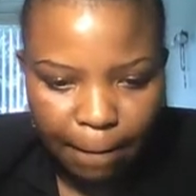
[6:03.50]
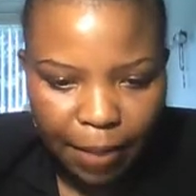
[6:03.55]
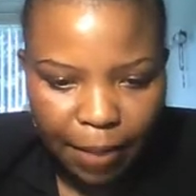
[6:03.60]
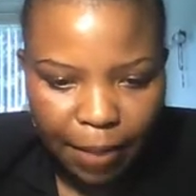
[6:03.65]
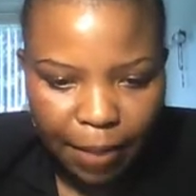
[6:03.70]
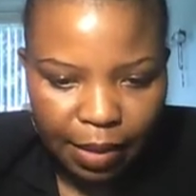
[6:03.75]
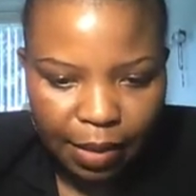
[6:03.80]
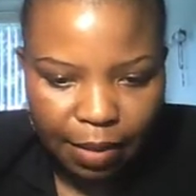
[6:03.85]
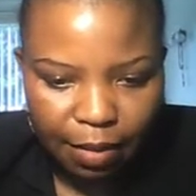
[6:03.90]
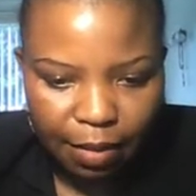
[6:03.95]

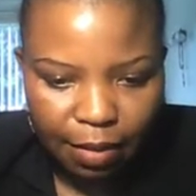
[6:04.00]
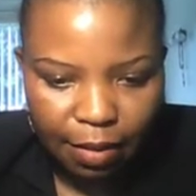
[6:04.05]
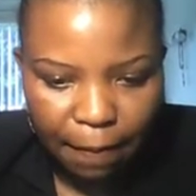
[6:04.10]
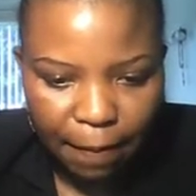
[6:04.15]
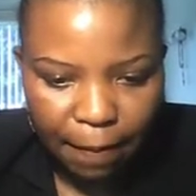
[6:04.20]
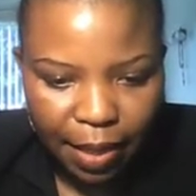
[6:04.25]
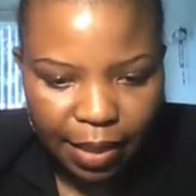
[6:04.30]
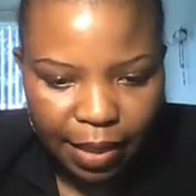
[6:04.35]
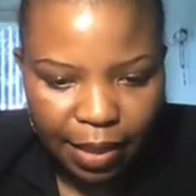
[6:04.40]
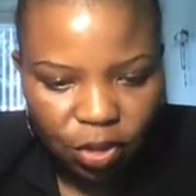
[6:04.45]
media
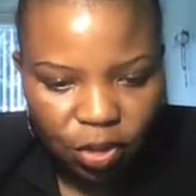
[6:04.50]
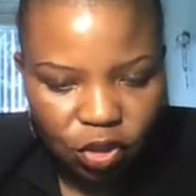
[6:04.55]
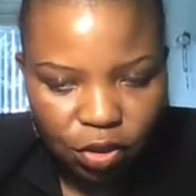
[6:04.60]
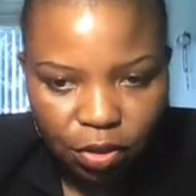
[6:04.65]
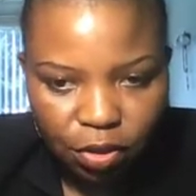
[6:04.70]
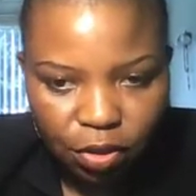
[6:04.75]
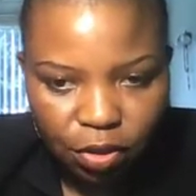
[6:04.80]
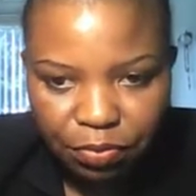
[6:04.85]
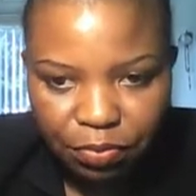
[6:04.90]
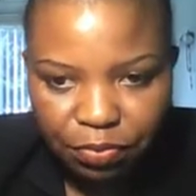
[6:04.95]

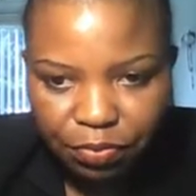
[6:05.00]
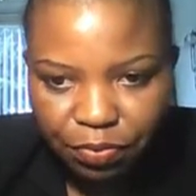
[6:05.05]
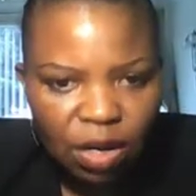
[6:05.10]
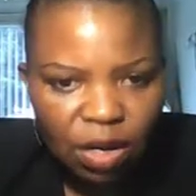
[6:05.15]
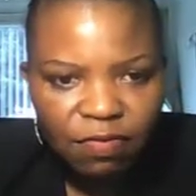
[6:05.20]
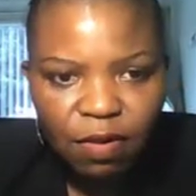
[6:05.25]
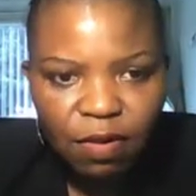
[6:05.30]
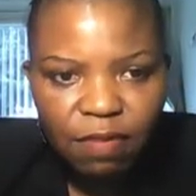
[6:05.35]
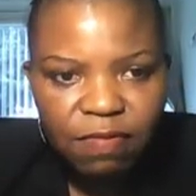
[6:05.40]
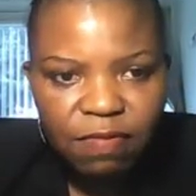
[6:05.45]
manager. So
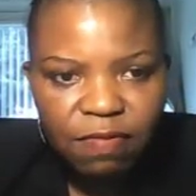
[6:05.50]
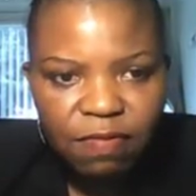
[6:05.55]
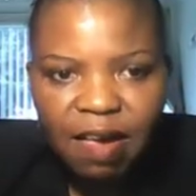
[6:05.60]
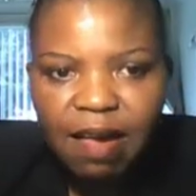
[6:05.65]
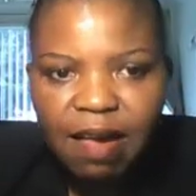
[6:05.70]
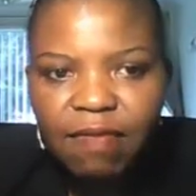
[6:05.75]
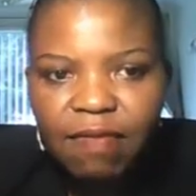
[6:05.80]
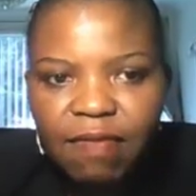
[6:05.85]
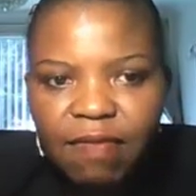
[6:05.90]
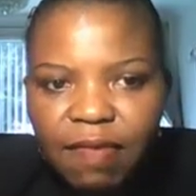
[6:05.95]
I've got
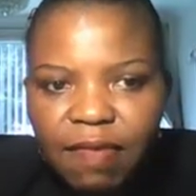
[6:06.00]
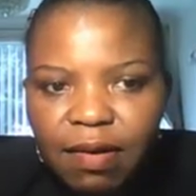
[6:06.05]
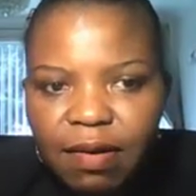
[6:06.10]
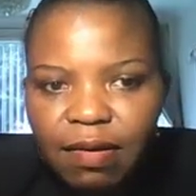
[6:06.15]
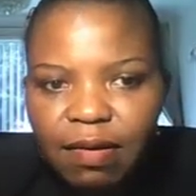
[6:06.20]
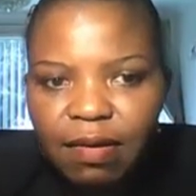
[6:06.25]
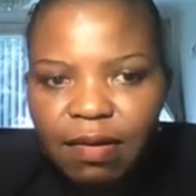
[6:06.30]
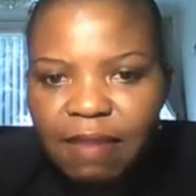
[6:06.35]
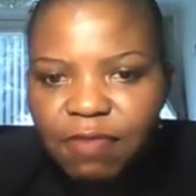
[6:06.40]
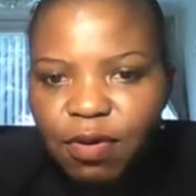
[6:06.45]
five
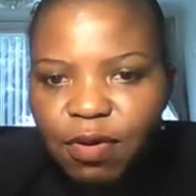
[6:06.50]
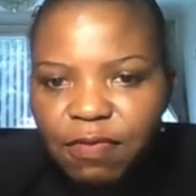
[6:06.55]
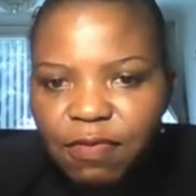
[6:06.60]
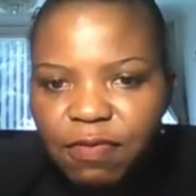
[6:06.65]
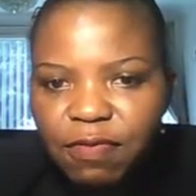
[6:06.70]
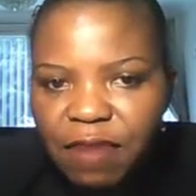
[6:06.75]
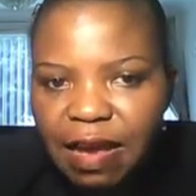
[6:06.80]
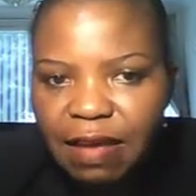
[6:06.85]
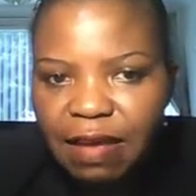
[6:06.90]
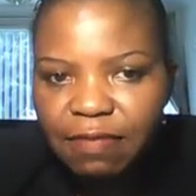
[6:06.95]

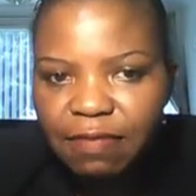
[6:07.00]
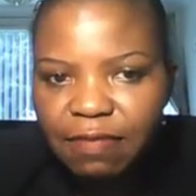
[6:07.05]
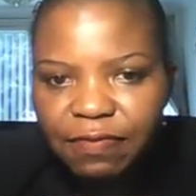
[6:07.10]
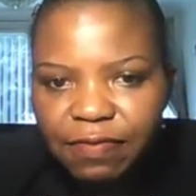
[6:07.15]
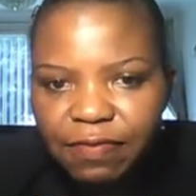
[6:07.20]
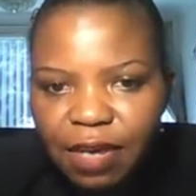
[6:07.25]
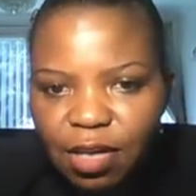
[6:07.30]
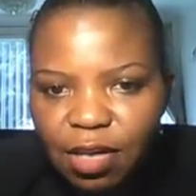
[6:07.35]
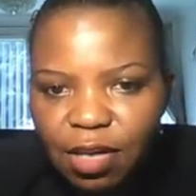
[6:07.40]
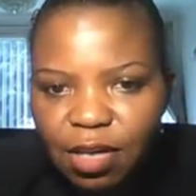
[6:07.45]

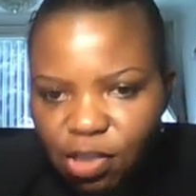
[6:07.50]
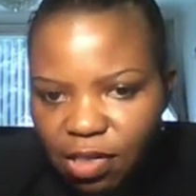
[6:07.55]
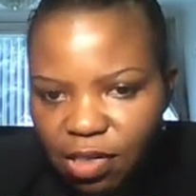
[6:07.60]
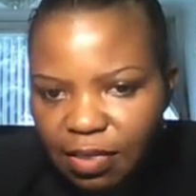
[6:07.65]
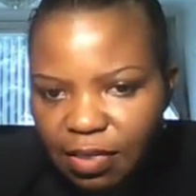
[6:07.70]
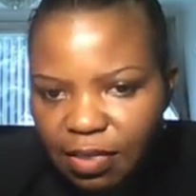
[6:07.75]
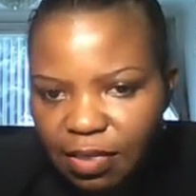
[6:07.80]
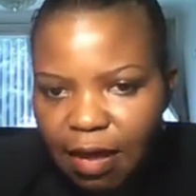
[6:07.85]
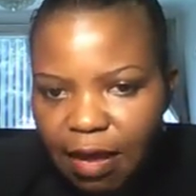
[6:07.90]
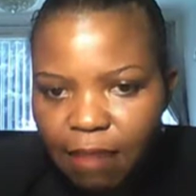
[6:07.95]

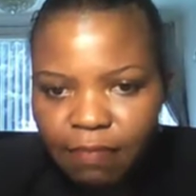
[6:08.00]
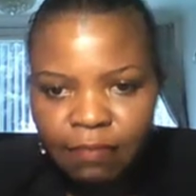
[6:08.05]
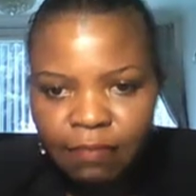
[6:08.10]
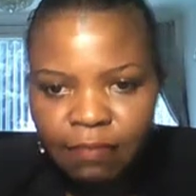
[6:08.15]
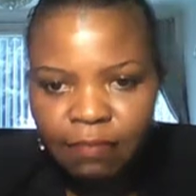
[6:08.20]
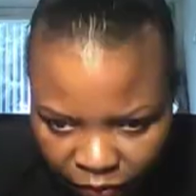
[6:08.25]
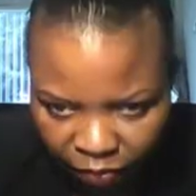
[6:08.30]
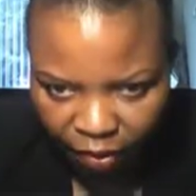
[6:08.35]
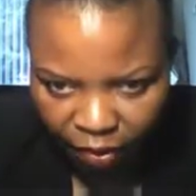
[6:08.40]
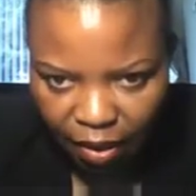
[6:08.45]
hashtags here.
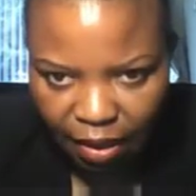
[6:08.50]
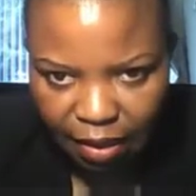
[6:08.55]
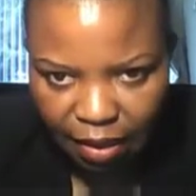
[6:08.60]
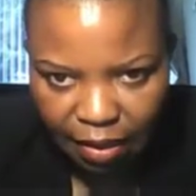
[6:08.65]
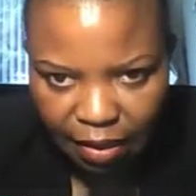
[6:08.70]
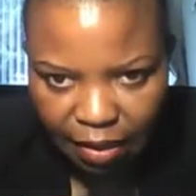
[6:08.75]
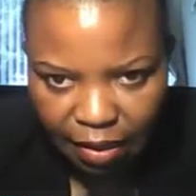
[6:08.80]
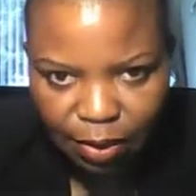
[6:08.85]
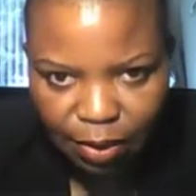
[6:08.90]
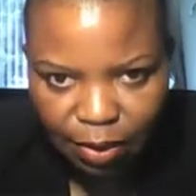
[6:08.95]

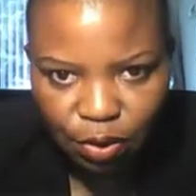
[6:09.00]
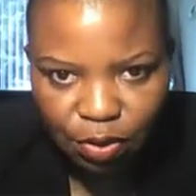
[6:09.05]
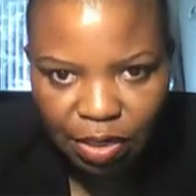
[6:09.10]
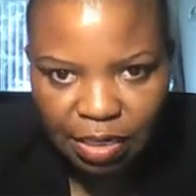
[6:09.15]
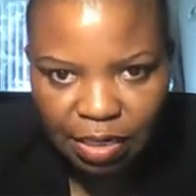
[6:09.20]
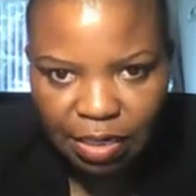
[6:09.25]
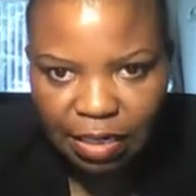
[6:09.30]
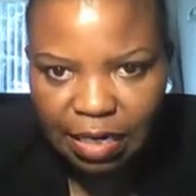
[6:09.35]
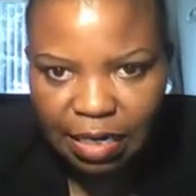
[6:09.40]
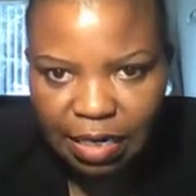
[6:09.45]

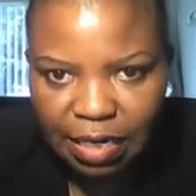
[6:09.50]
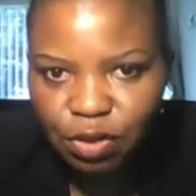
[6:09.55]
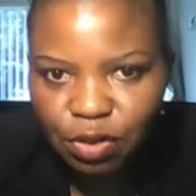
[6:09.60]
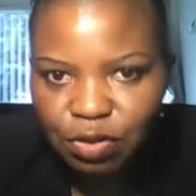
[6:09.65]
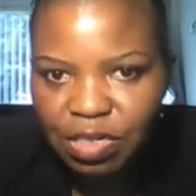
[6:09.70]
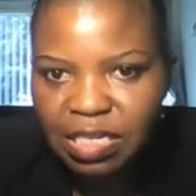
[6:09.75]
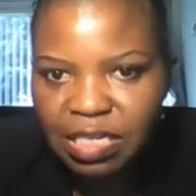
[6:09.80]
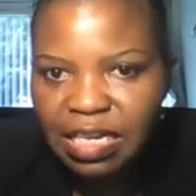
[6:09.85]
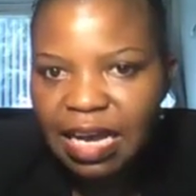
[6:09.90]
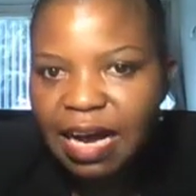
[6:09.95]
It has
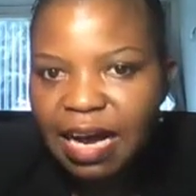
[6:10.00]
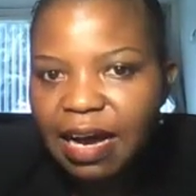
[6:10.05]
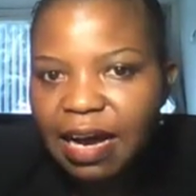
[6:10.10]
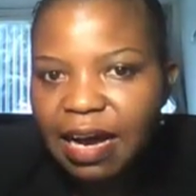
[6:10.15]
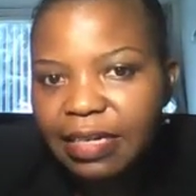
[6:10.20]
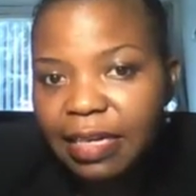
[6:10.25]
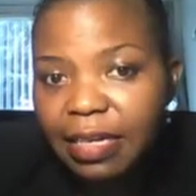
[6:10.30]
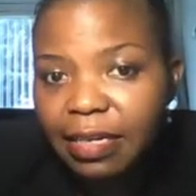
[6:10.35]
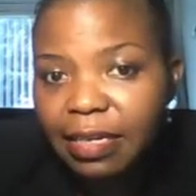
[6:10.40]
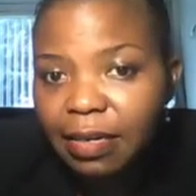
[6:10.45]
already
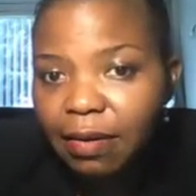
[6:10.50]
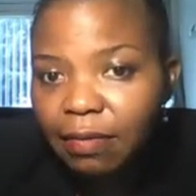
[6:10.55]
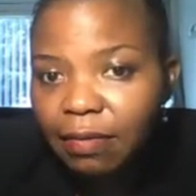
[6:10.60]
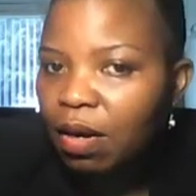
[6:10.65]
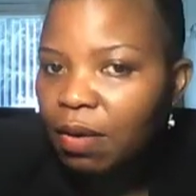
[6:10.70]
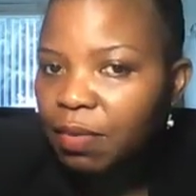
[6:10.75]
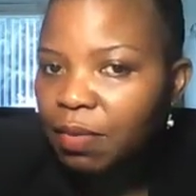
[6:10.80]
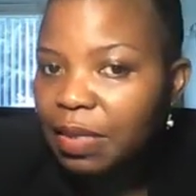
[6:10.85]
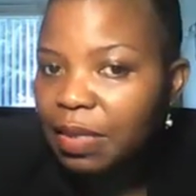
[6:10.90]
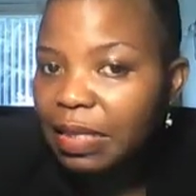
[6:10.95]
added
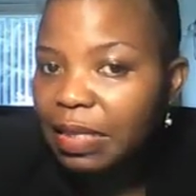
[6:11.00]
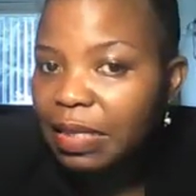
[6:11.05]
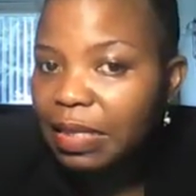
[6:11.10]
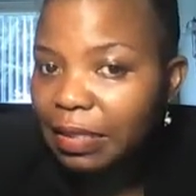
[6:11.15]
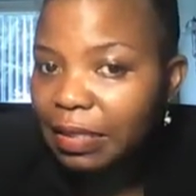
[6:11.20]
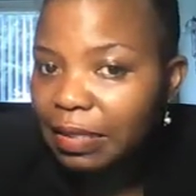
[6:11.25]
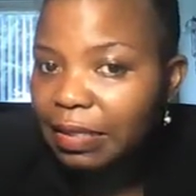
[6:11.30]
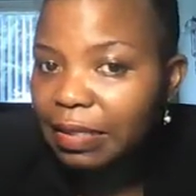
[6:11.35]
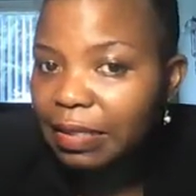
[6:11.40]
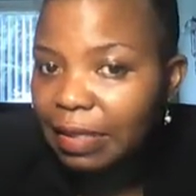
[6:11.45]

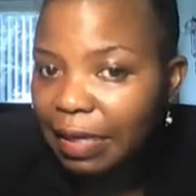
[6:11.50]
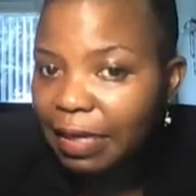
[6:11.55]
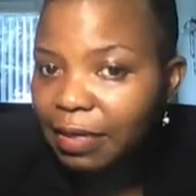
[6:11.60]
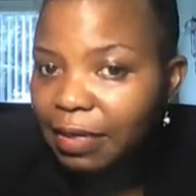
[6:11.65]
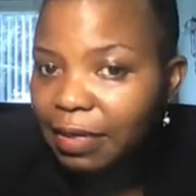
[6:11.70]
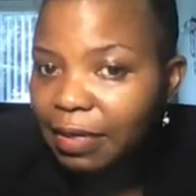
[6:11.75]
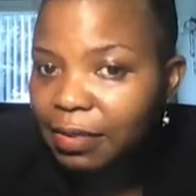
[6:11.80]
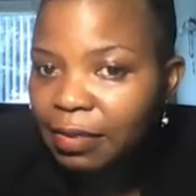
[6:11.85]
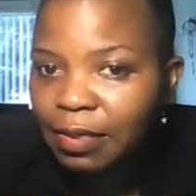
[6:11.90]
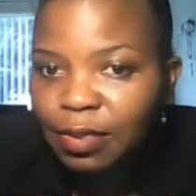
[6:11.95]
the
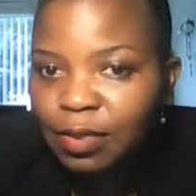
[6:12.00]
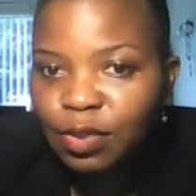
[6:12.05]
link,